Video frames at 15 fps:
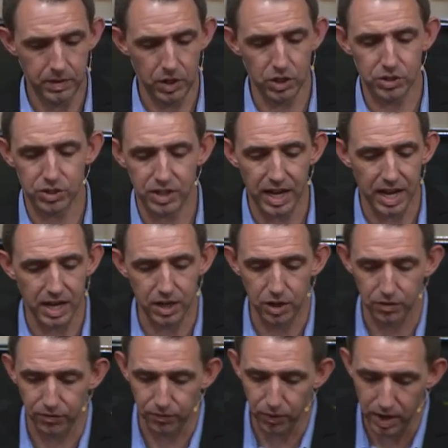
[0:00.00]
You're sent into
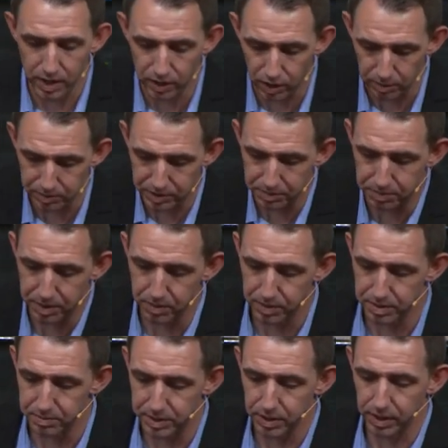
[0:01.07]
your friend groups to be
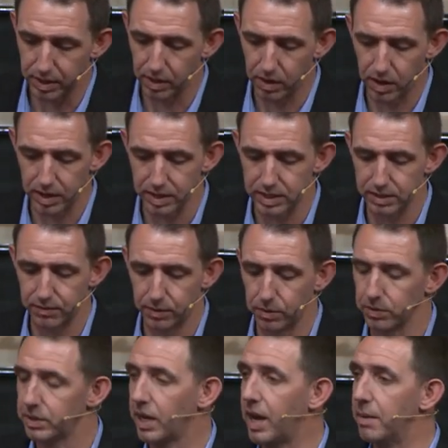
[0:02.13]
with them during hard and
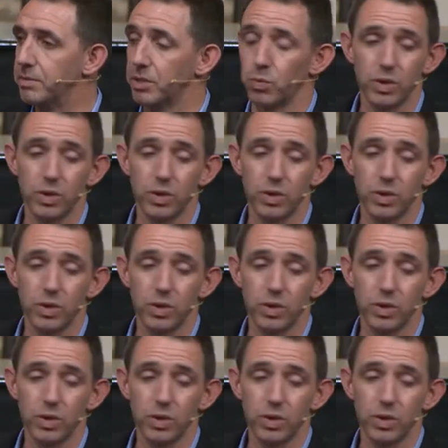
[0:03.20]
difficult times.